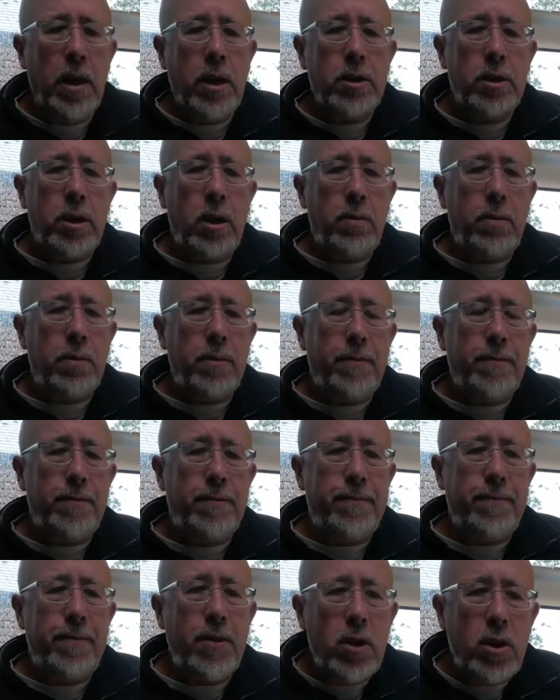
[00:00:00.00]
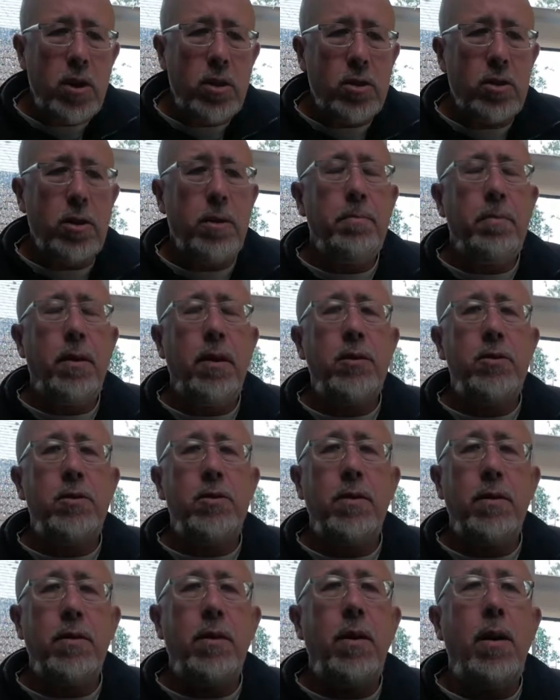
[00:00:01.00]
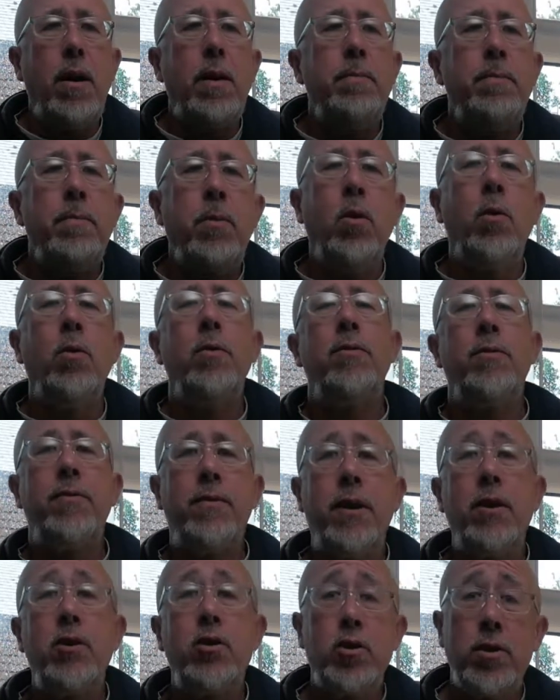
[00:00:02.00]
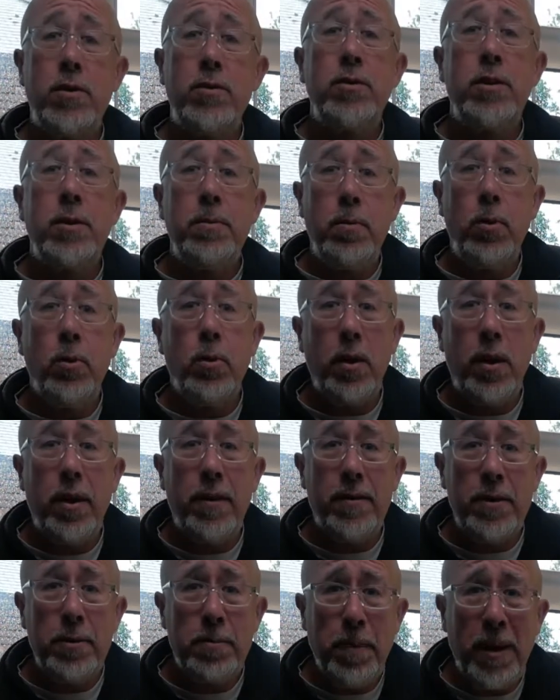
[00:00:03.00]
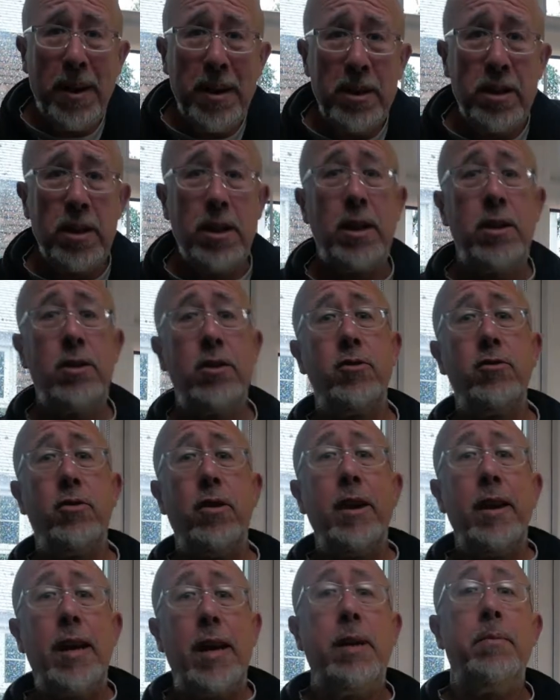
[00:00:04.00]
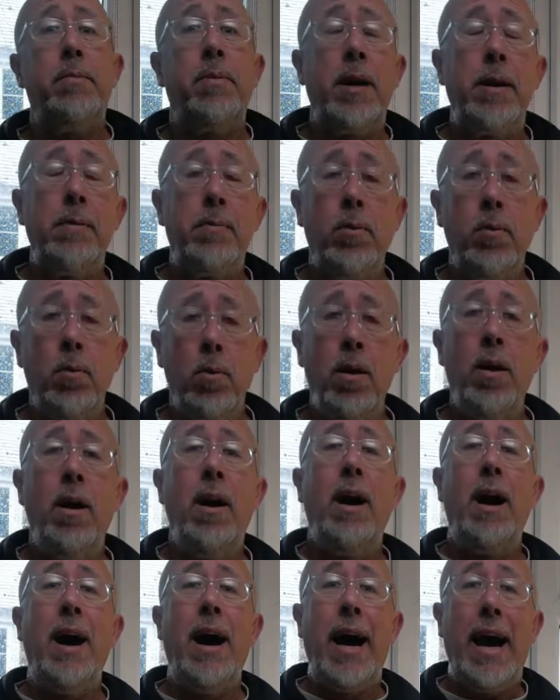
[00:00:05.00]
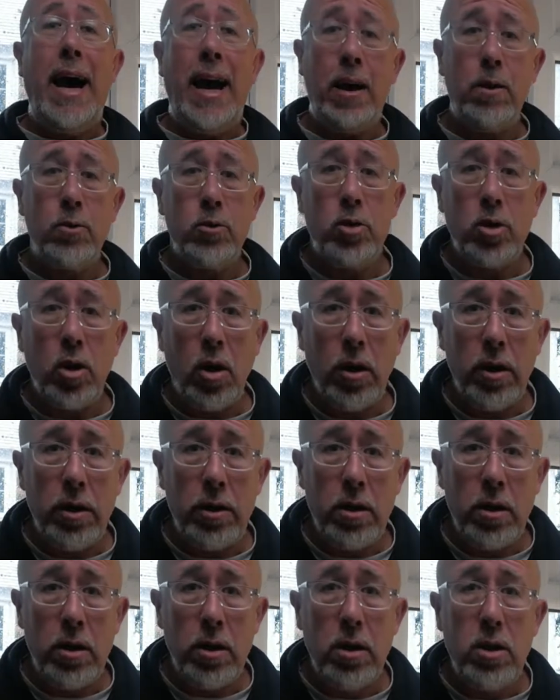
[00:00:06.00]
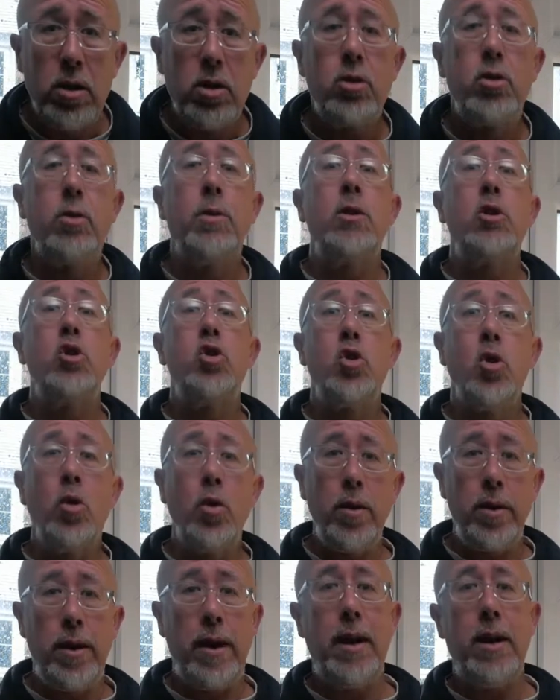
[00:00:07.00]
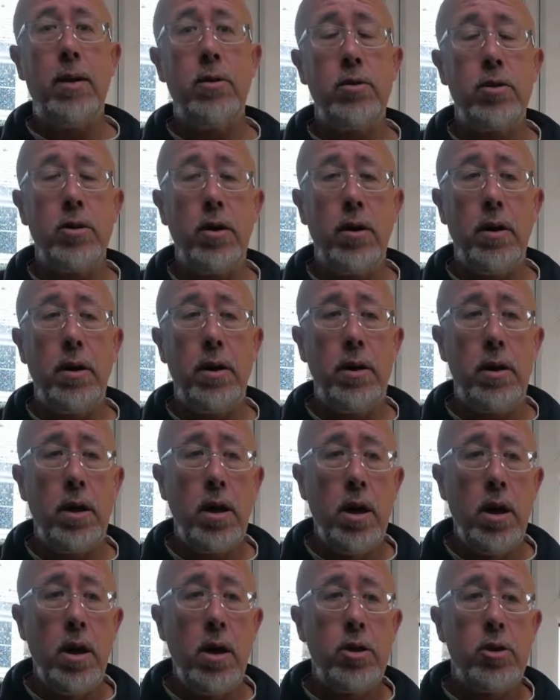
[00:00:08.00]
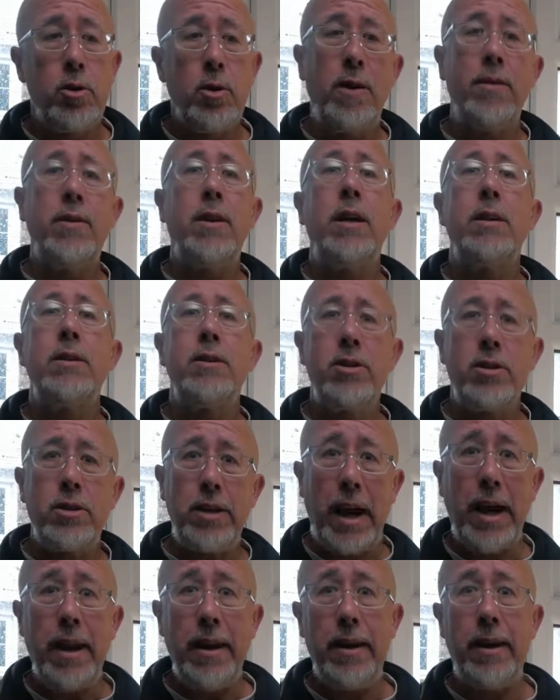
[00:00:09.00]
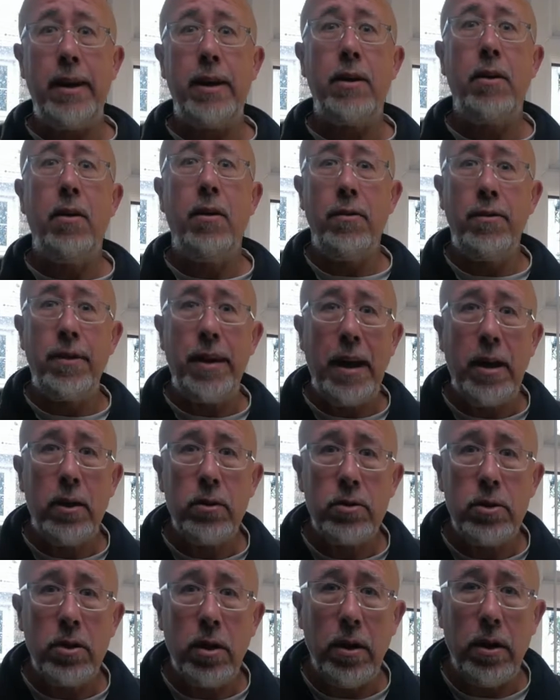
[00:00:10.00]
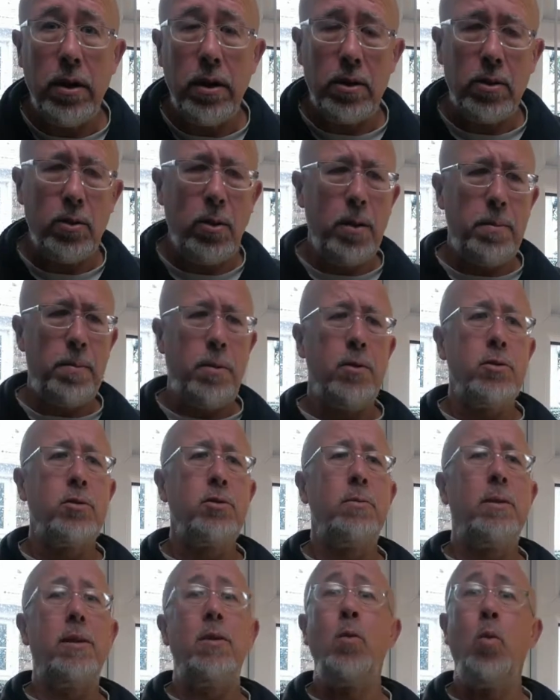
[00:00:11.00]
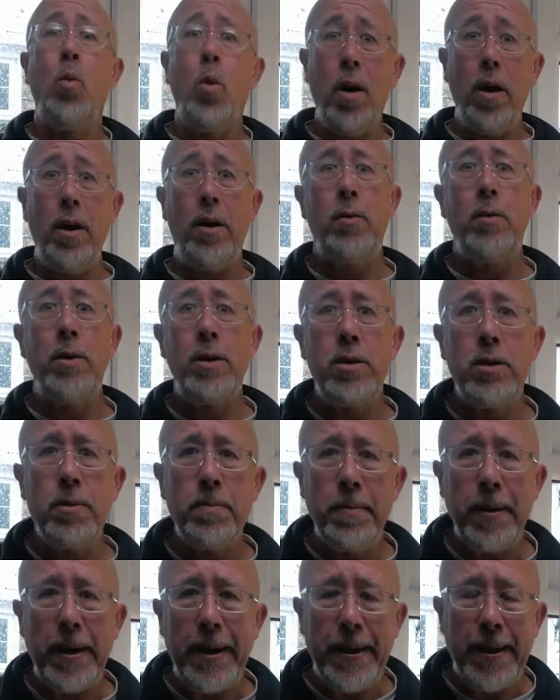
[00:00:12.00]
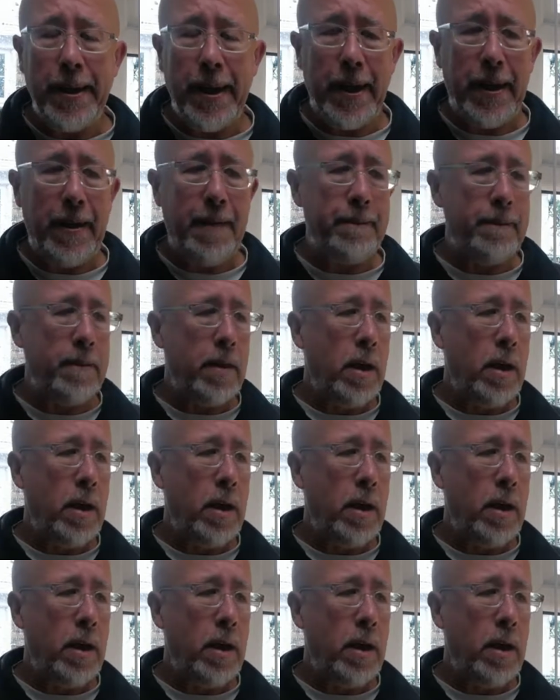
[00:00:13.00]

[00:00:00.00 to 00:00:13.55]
So the first most important function of Simple Life is basically to try and get people outside, to enjoy the outside, to have an understanding of the outside, and quite possibly why we should be there.